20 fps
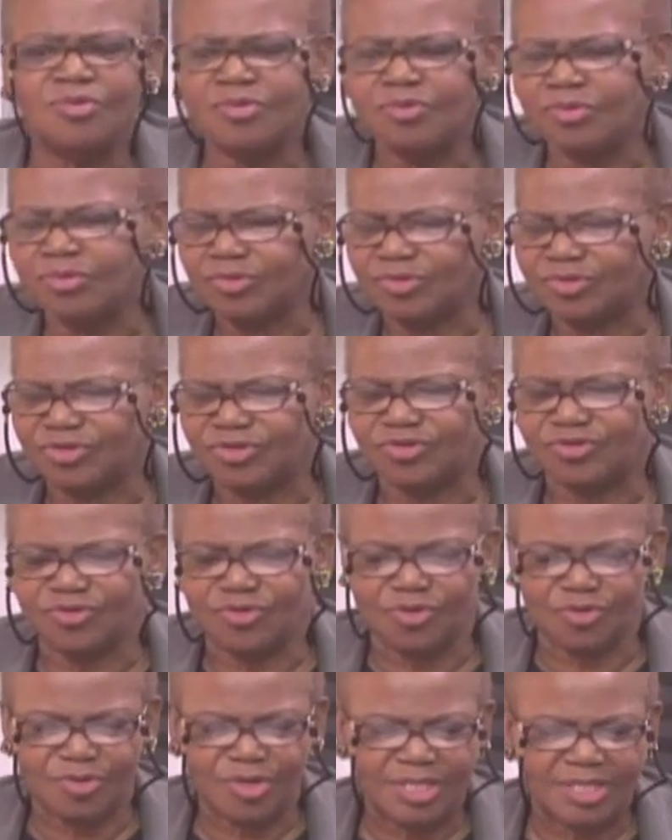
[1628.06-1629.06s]
old
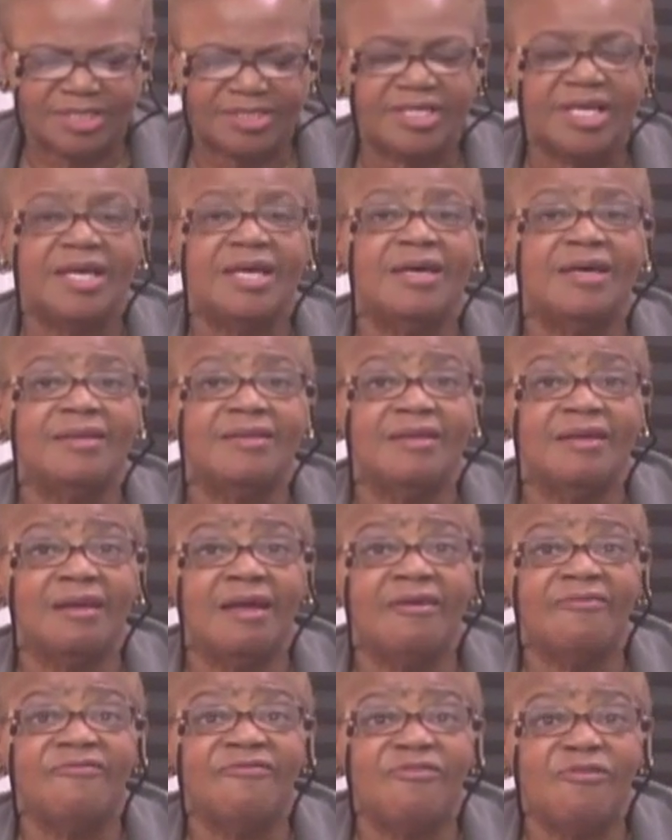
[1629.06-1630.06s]
stories that
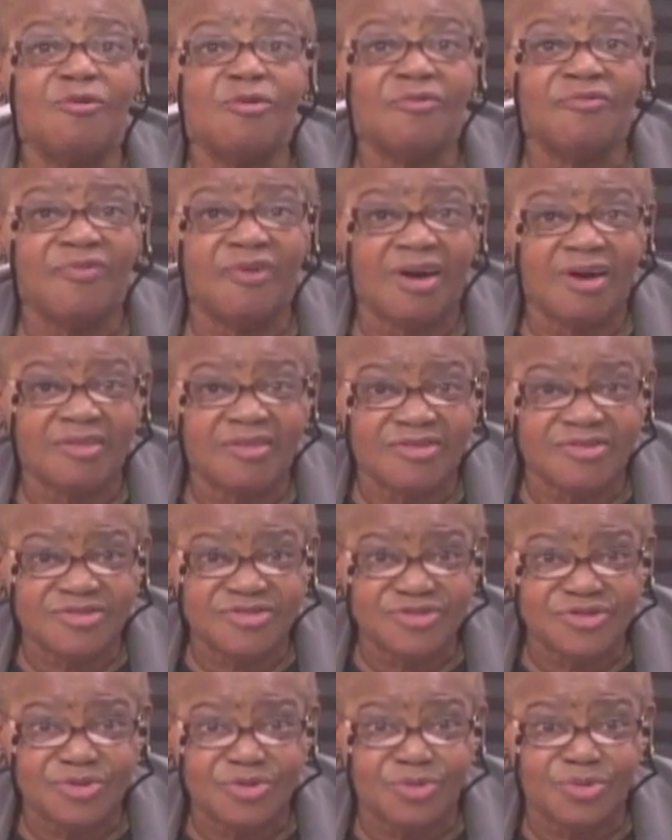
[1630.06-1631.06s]
our
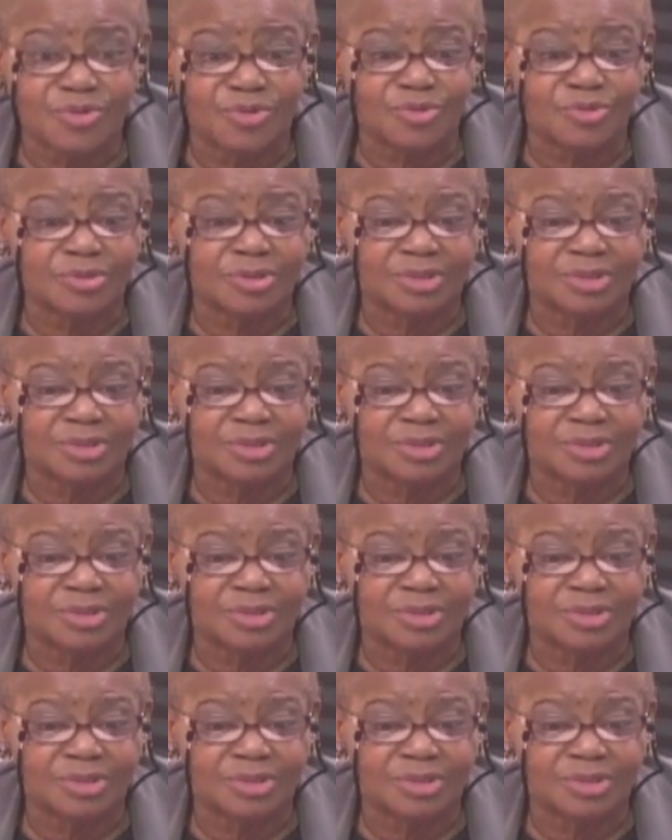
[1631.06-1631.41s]
forefathers told.